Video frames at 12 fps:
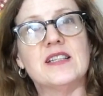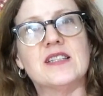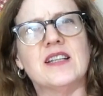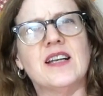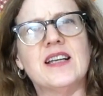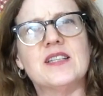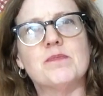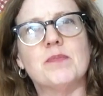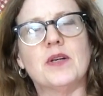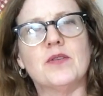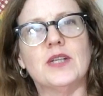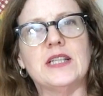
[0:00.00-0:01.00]
It's a nice
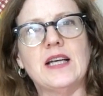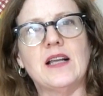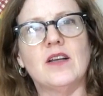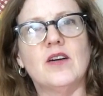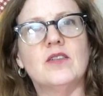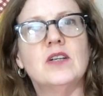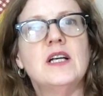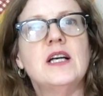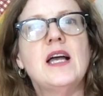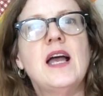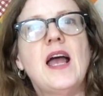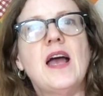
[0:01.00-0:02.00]
buttery yellow,
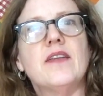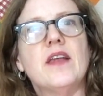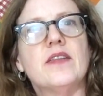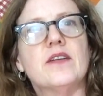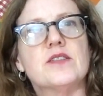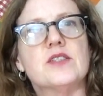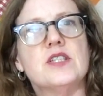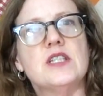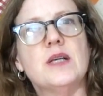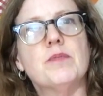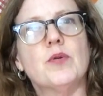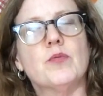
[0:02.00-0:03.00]
and then there's
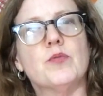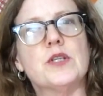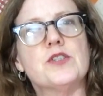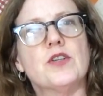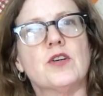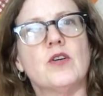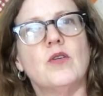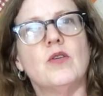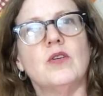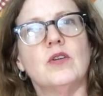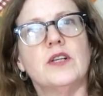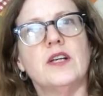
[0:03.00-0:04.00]
deeper, richer
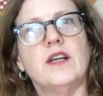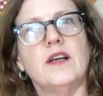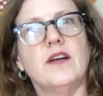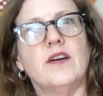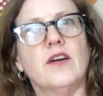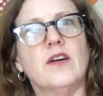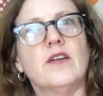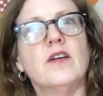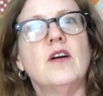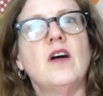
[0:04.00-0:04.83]
gold here,